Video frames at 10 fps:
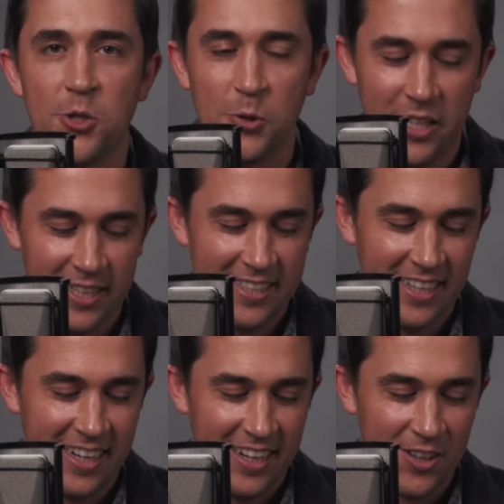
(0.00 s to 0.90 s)
tweet
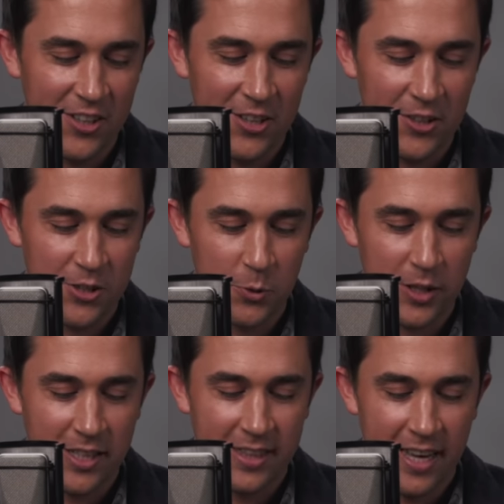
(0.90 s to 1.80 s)
earlier this
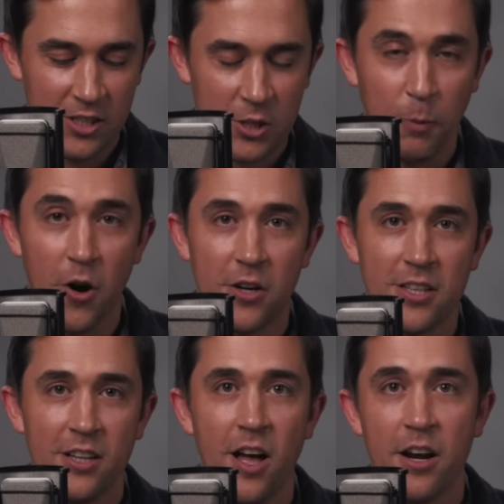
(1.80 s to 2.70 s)
week that sparked
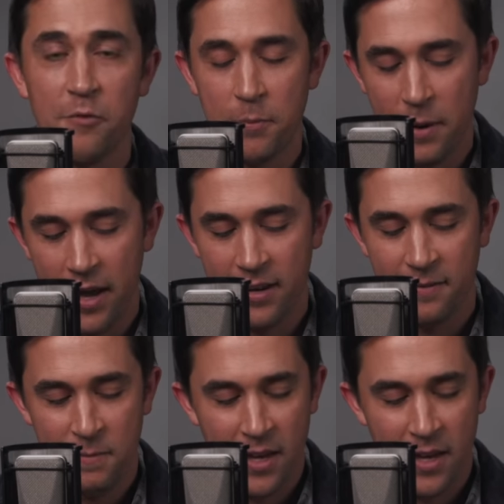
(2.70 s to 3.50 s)
a lot of debate.